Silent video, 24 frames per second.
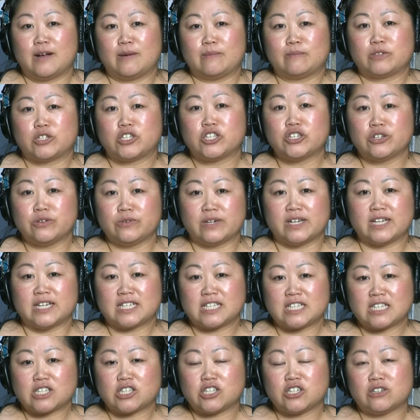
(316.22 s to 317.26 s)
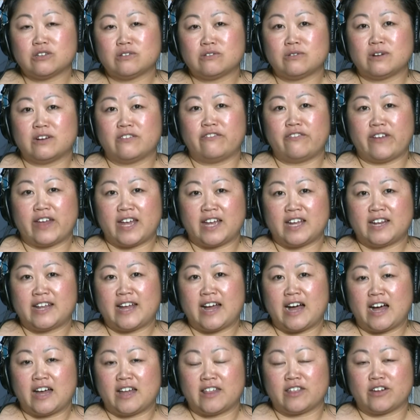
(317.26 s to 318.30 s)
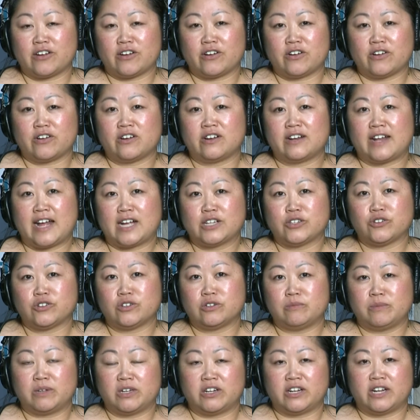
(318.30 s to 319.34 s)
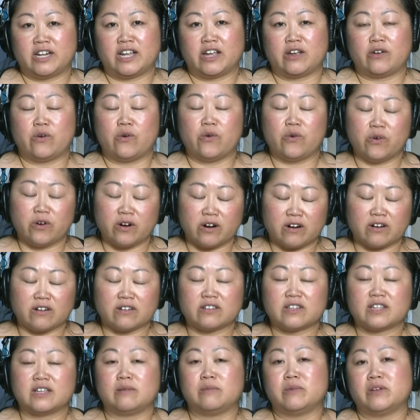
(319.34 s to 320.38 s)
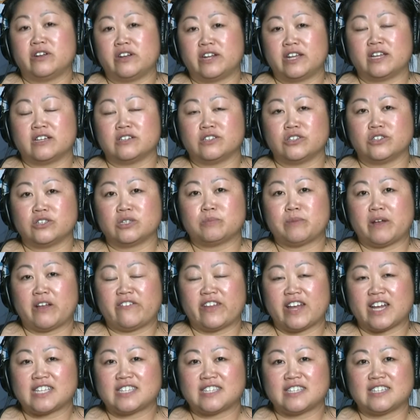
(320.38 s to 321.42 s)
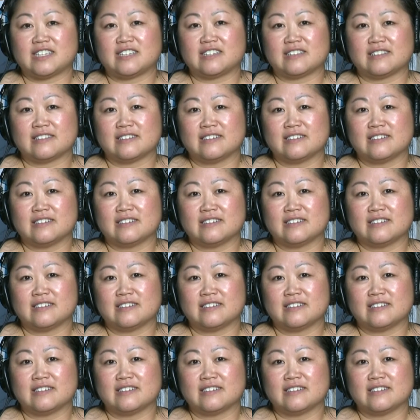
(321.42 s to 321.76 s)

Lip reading: to it to evade either natural immunity or the immunity induced by vaccine.